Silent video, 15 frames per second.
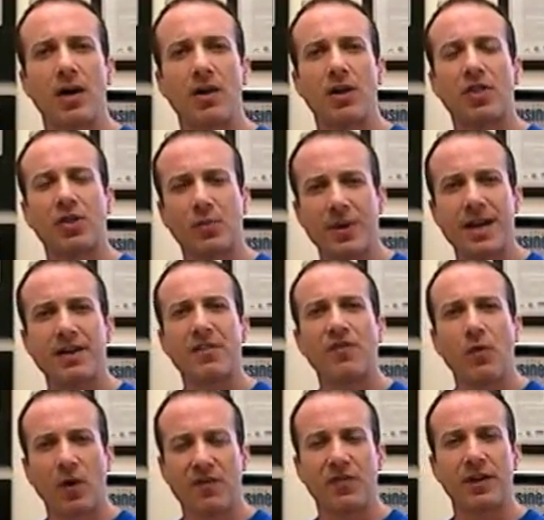3 and
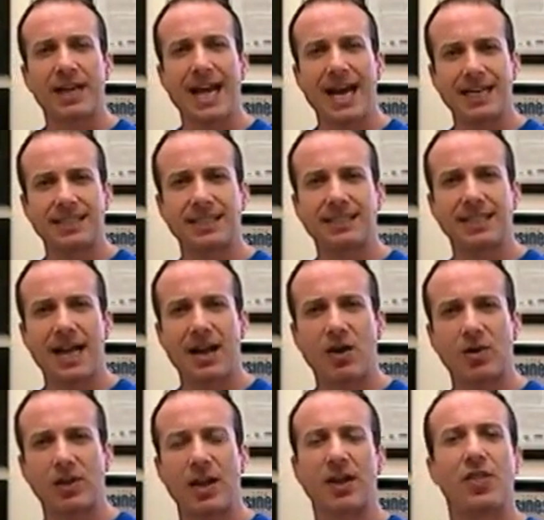4 foot cages that are
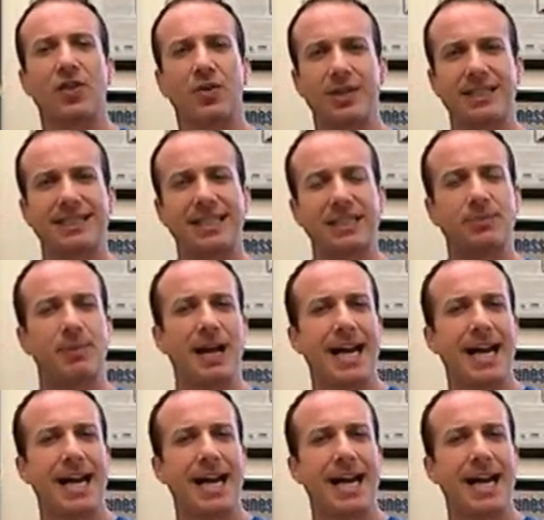like 36 by